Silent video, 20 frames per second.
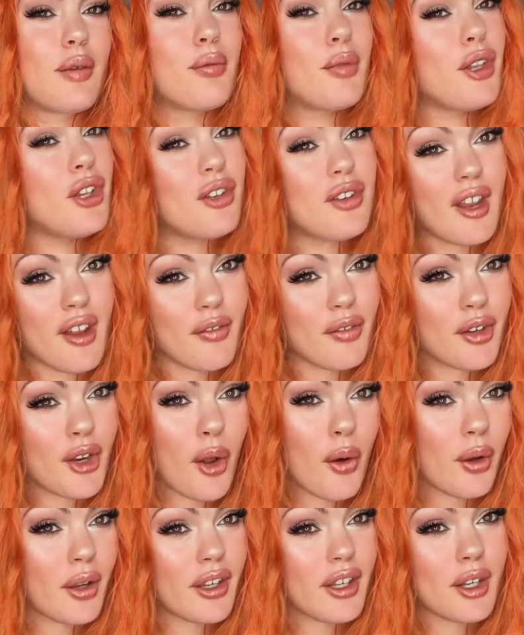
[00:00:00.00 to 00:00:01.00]
But you never
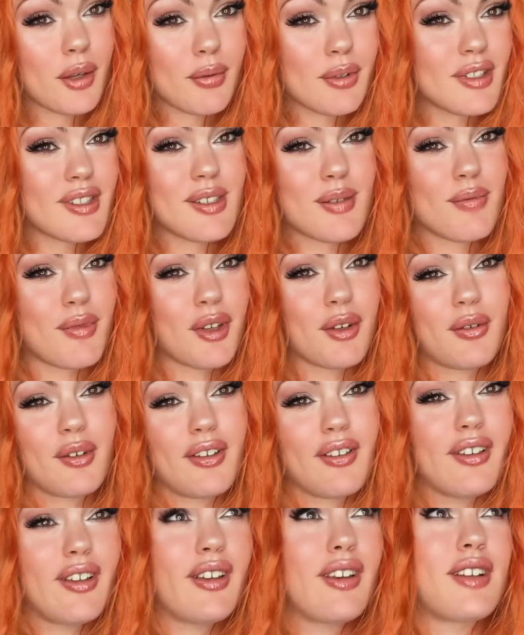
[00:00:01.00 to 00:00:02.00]
know, it could have been something
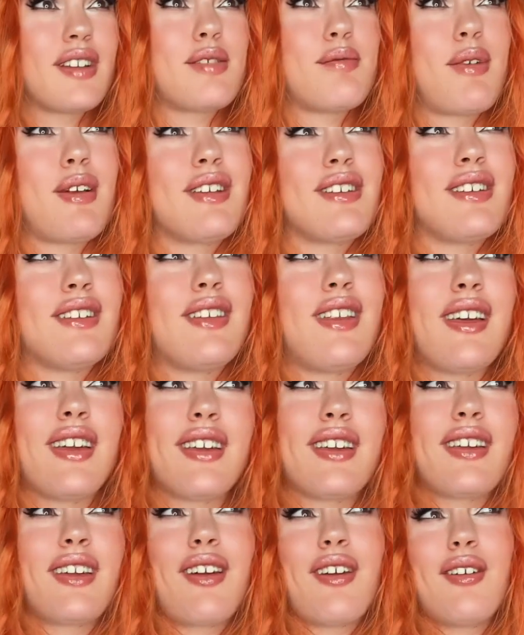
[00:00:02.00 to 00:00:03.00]
really unexpected,
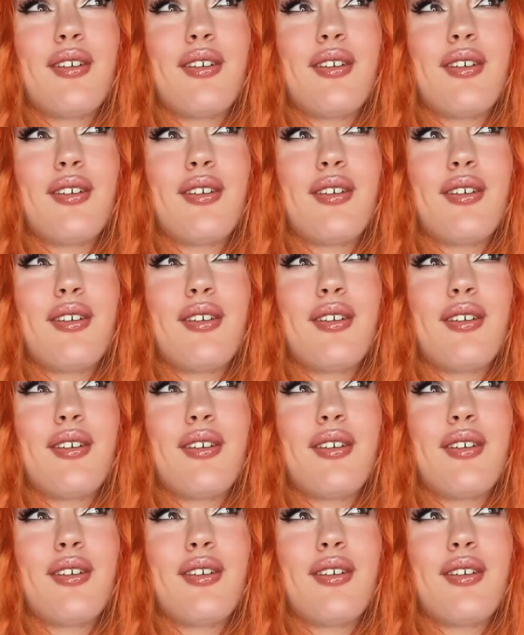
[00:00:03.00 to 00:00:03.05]
like,